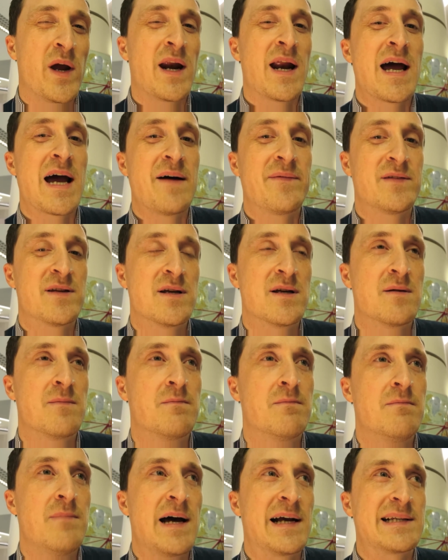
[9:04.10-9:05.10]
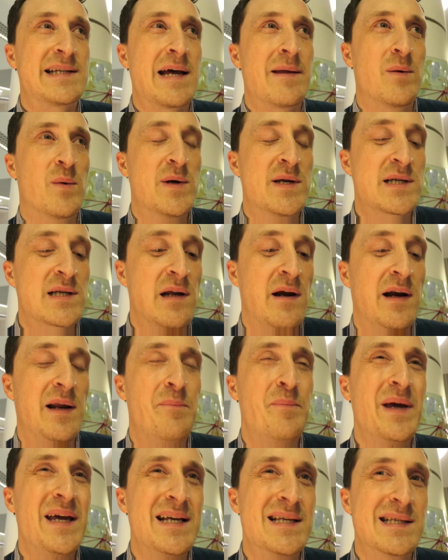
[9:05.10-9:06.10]
to have to accept that we're slowly
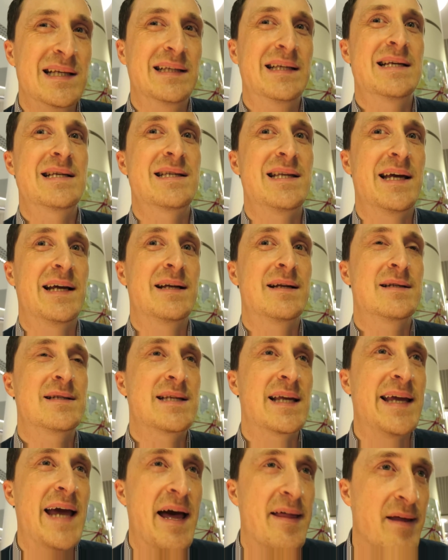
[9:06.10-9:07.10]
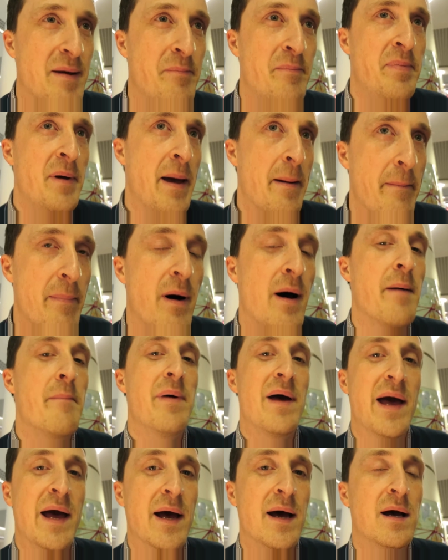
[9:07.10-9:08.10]
piecing this thing together bit by
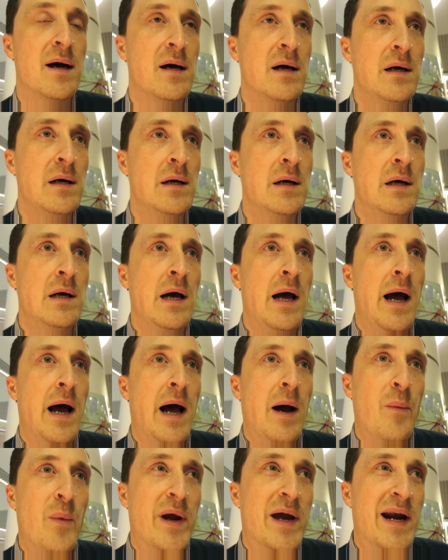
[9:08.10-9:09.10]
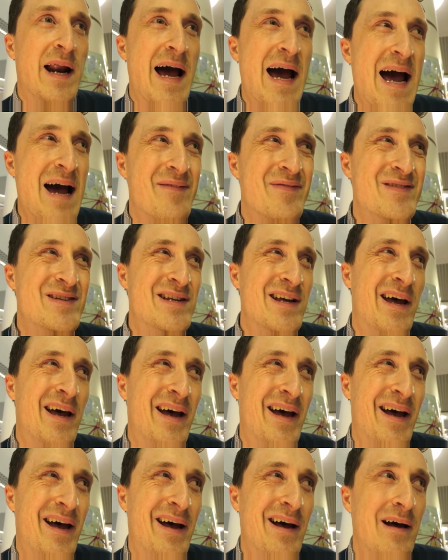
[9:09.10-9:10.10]
bit. We're going to have
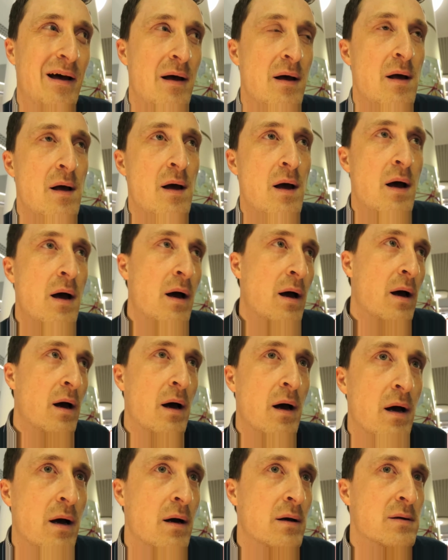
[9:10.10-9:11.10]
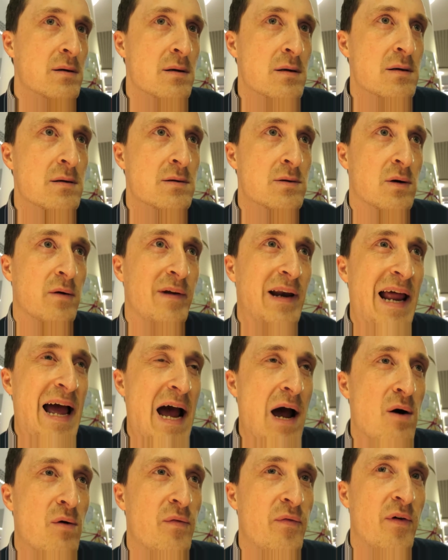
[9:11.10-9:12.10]
to sort of
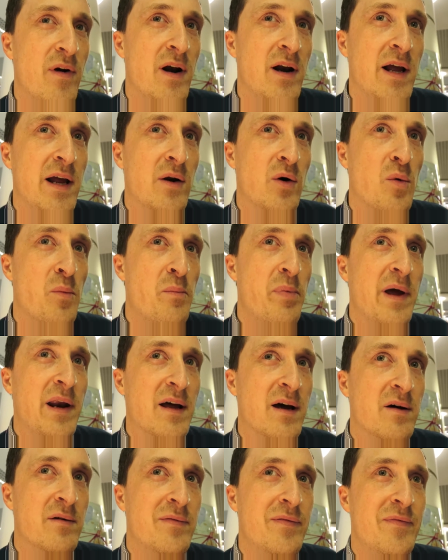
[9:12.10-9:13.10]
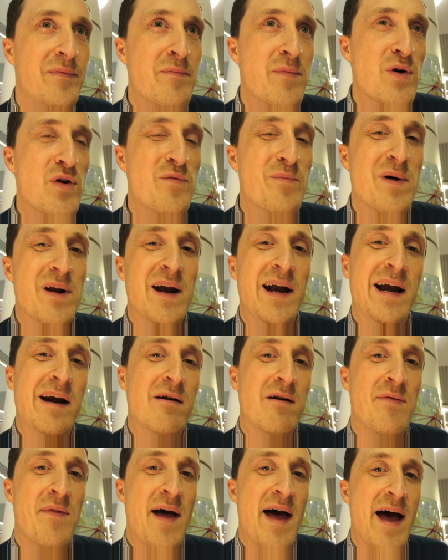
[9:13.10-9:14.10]
allow for a little bit of movement
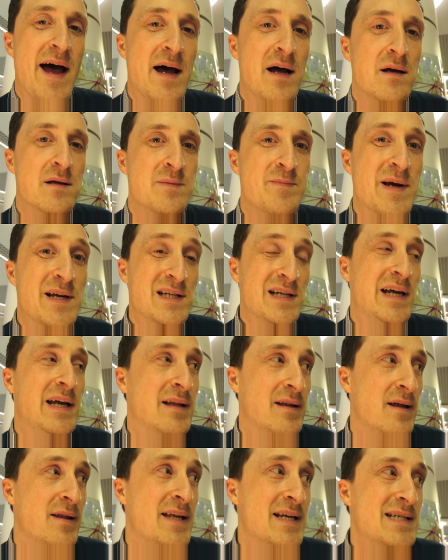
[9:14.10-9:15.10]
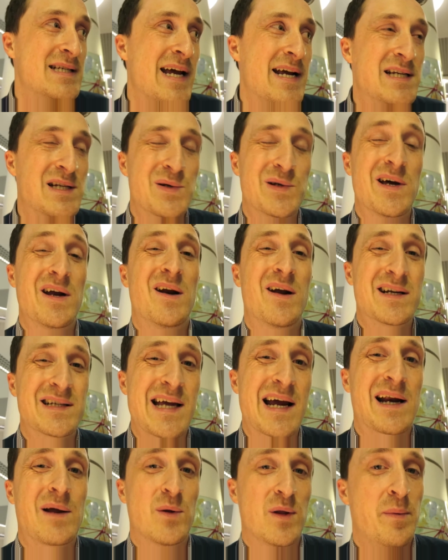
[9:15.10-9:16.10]
here and there, especially at this stage because you don't know
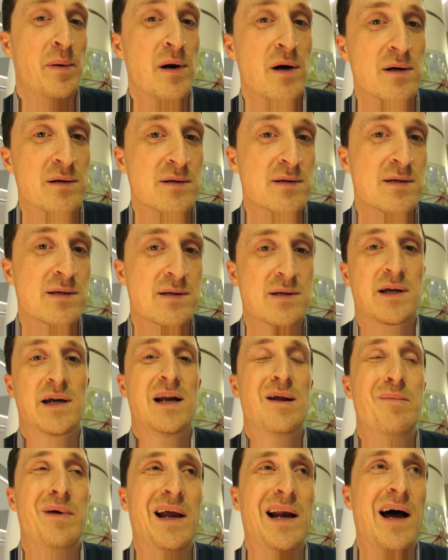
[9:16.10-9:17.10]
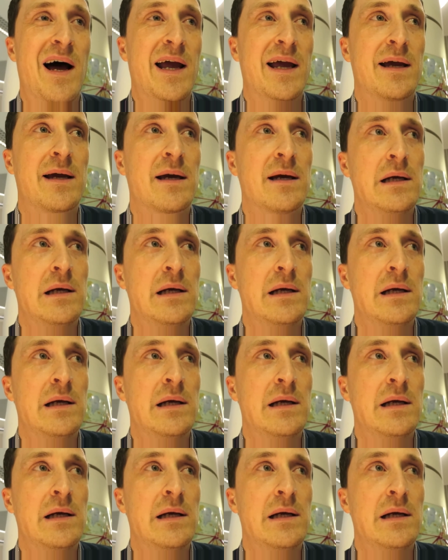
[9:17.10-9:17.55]
exactly what the plots are going to be like.